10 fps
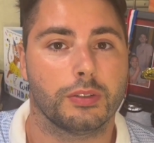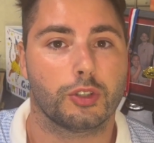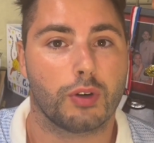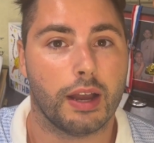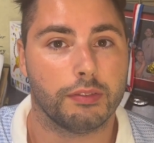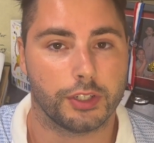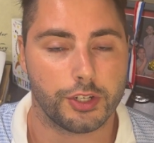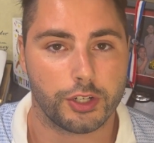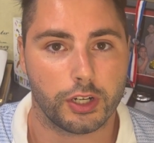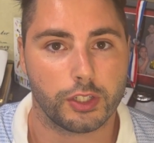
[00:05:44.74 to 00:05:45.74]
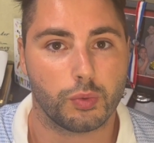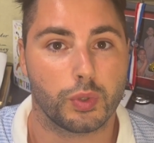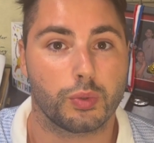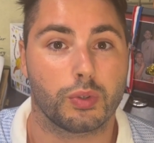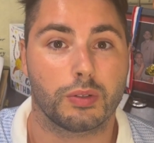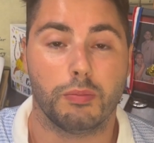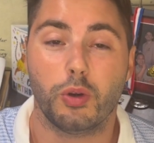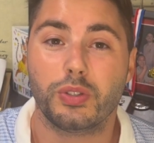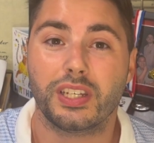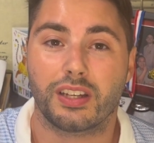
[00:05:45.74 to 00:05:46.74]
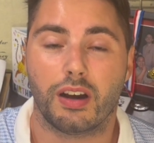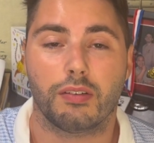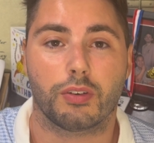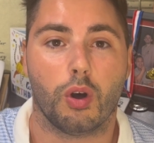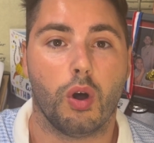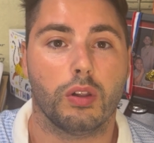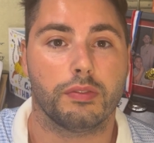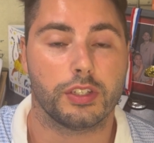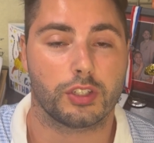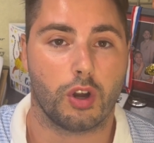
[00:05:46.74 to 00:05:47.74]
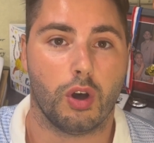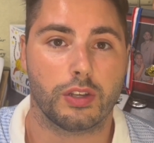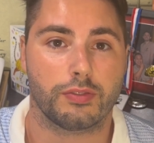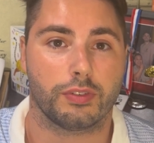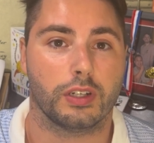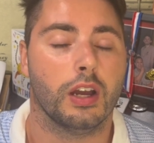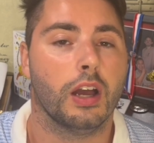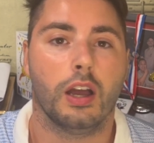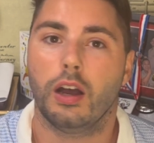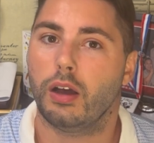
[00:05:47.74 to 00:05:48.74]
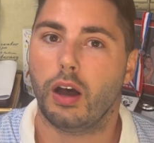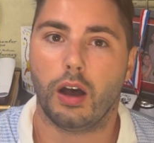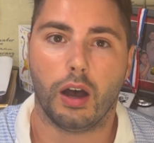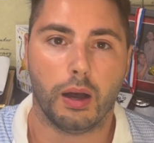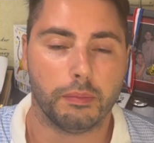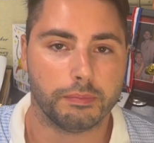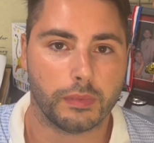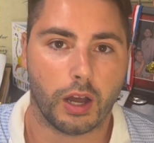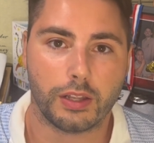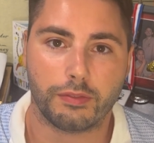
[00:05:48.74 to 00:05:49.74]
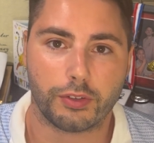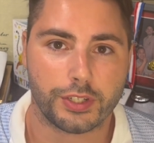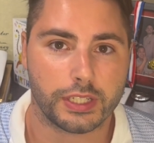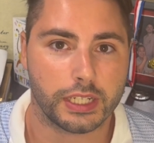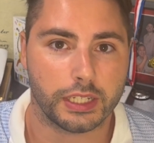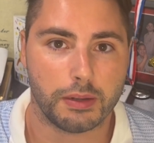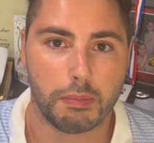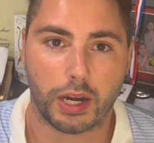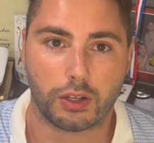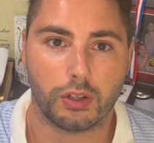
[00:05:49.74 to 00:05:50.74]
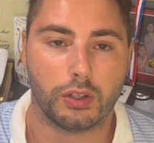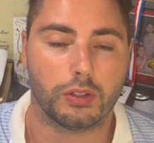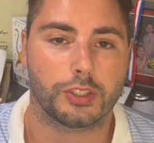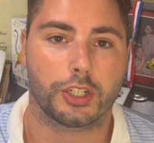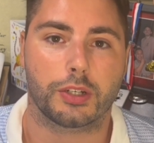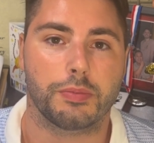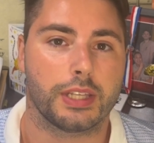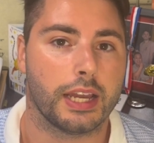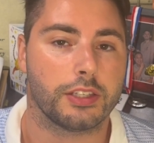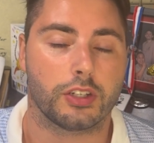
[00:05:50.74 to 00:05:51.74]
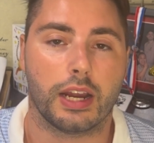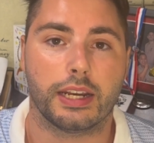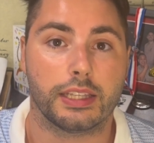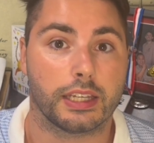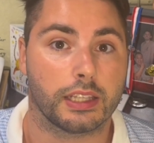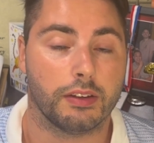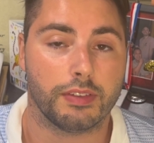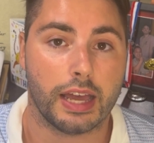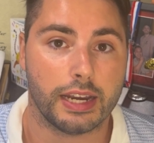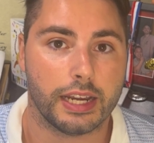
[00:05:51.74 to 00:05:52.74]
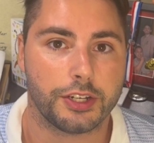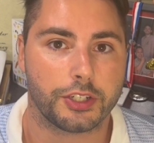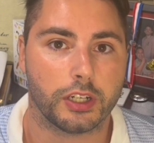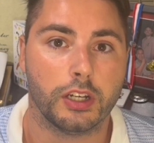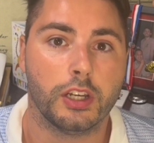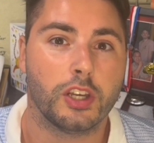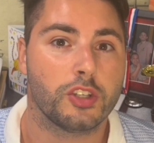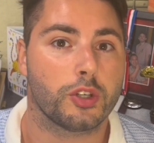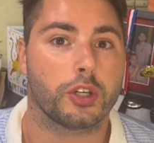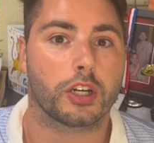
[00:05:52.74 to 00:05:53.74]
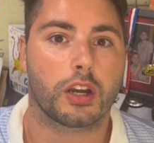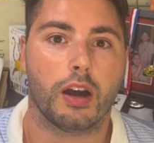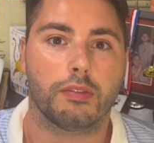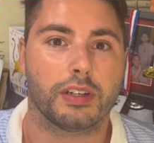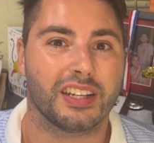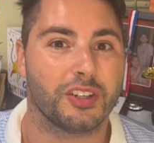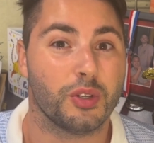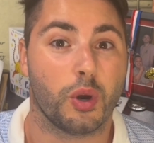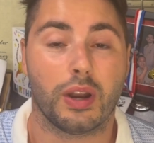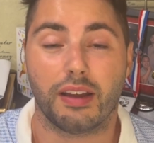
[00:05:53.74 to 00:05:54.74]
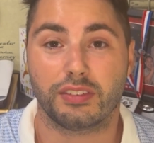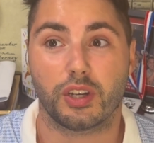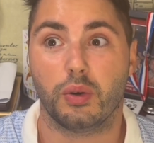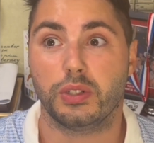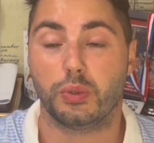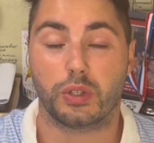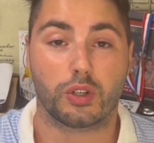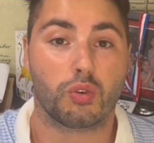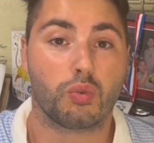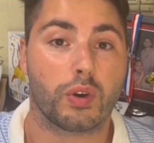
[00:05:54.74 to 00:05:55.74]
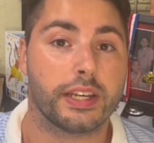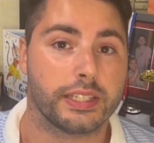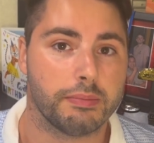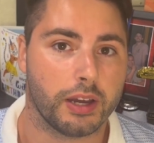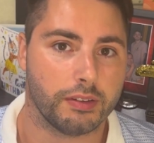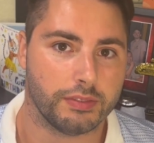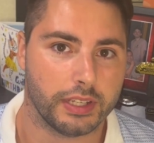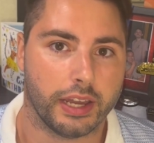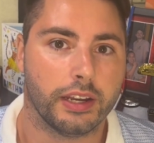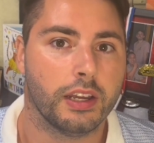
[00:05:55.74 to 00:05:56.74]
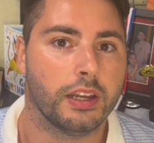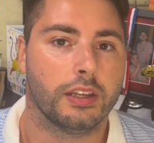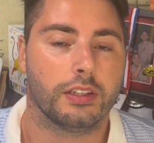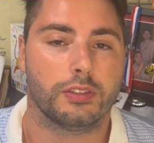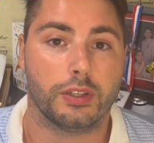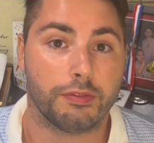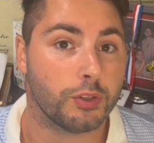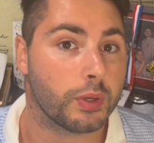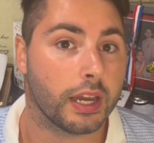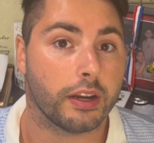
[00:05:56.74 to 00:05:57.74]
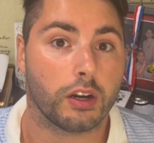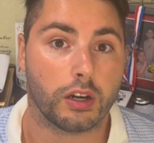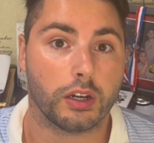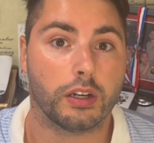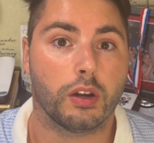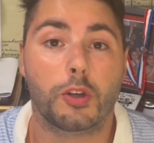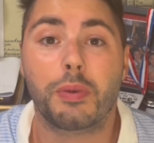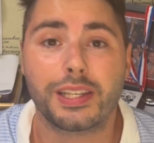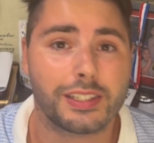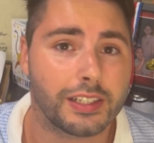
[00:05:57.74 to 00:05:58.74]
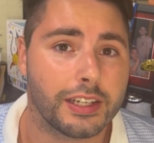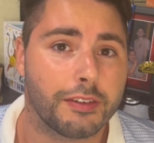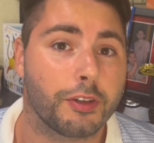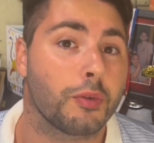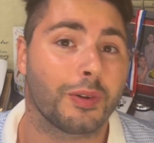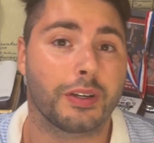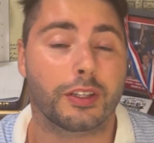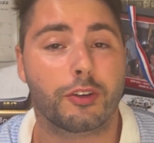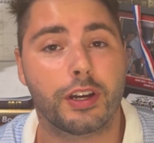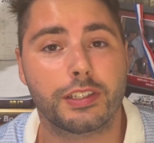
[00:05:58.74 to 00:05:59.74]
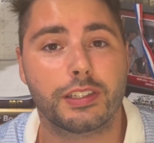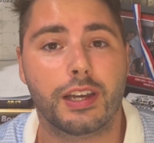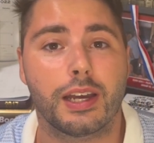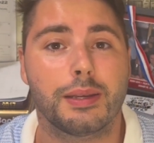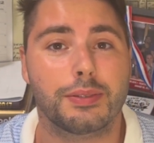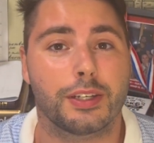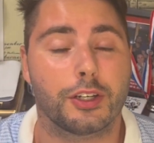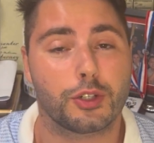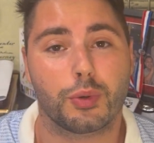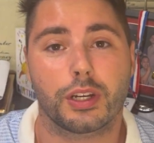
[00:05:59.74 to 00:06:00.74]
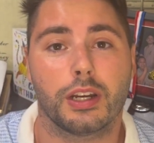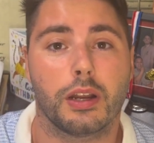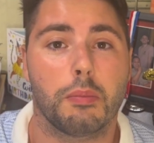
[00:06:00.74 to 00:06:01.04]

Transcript: travel insurance, which will mostly cover all of these costs for unforeseen medical circumstance or anything of that nature. So you're covered and you don't have to go into a crazy amount of debt if you get hurt. So basically, if you're one of the crazy types and you're twerking on a